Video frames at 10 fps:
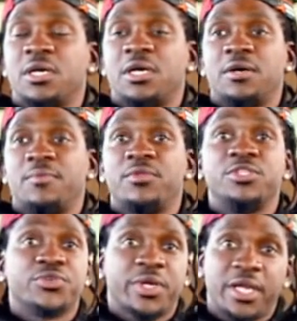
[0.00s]
um, The
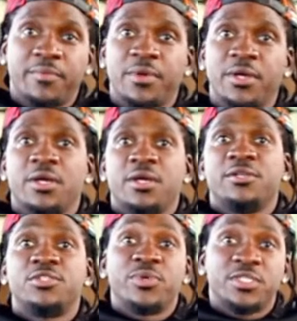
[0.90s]
Dream,
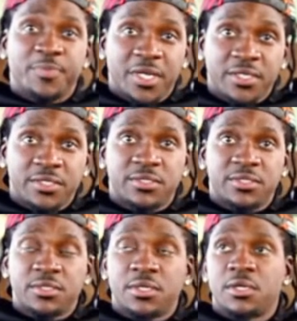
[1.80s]
Swizz Beatz.